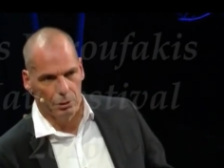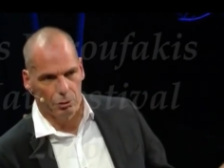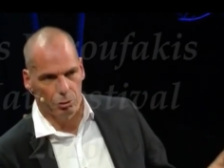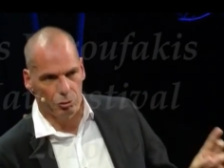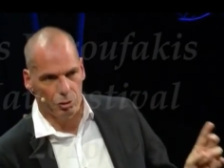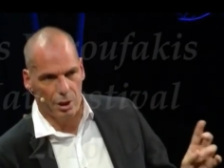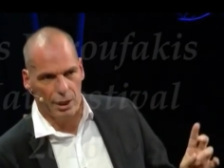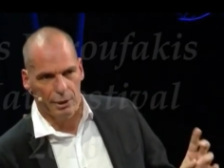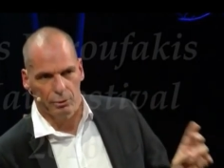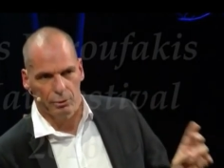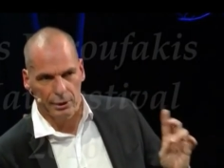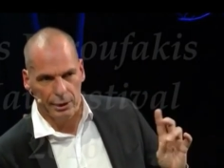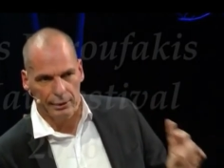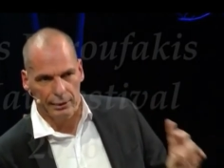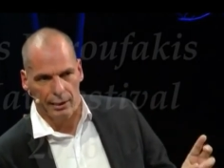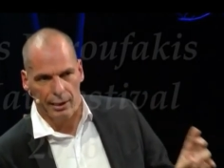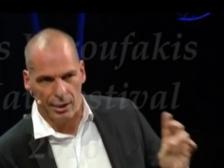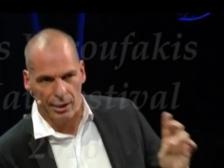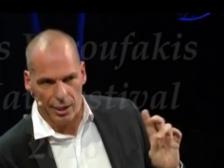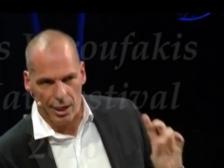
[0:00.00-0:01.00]
to try to
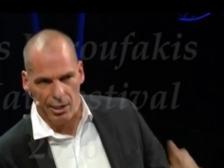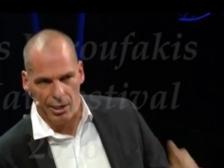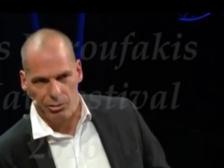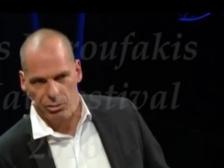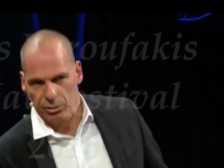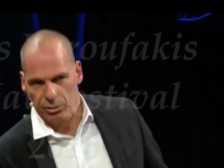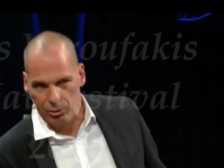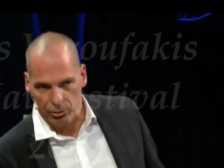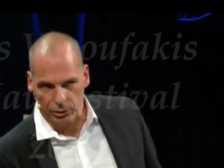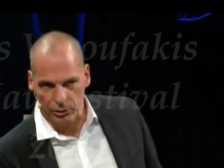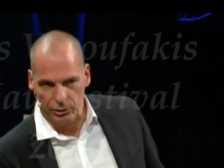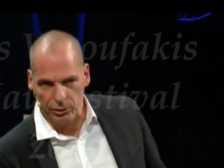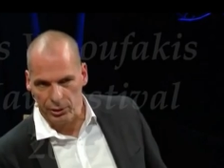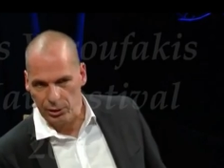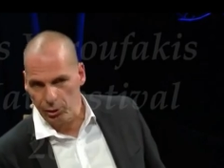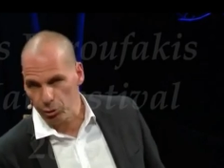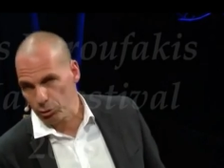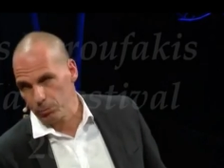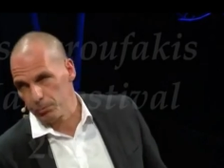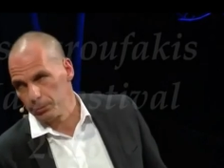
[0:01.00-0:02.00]
get our house in order
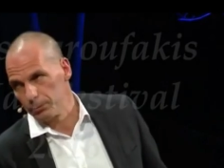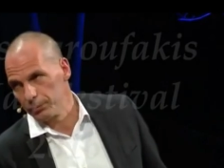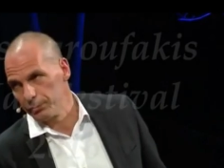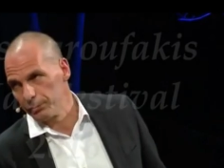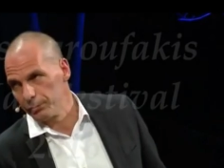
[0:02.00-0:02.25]
in Europe.